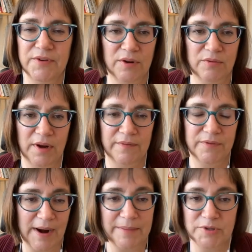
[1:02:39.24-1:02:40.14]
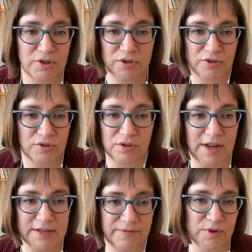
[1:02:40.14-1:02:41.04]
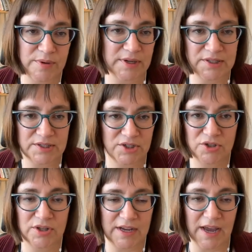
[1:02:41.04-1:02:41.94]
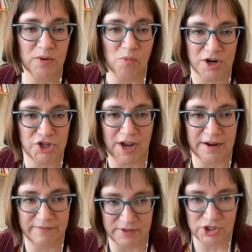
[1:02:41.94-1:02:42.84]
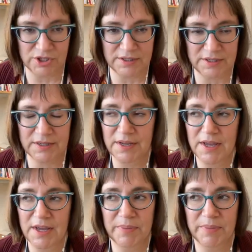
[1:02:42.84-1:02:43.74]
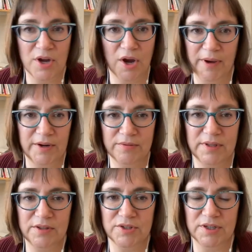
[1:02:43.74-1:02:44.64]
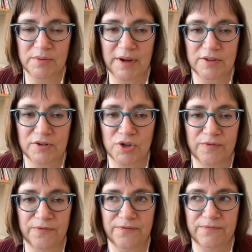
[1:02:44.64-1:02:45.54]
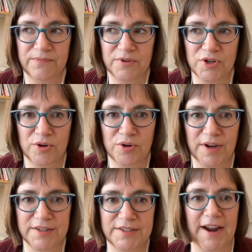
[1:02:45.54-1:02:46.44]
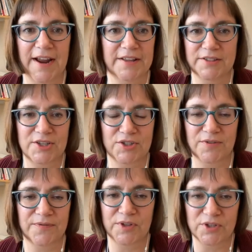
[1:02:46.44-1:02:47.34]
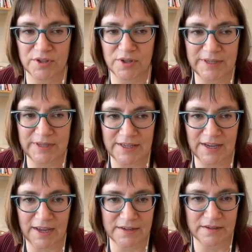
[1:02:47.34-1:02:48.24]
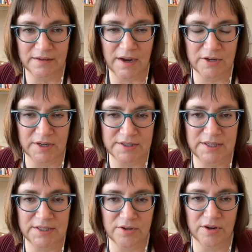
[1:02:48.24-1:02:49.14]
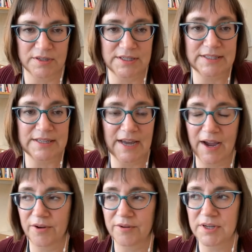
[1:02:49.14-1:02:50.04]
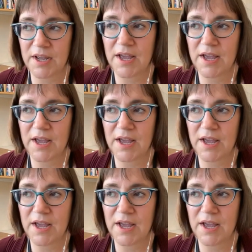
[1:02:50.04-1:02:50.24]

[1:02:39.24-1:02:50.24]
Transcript: you had rhabdo, you're lots of fluids, they kind of wash out eventually. But no, I don't think there's any way, there's no dialysis or filter that we can get hydroxyacyl carnitines out.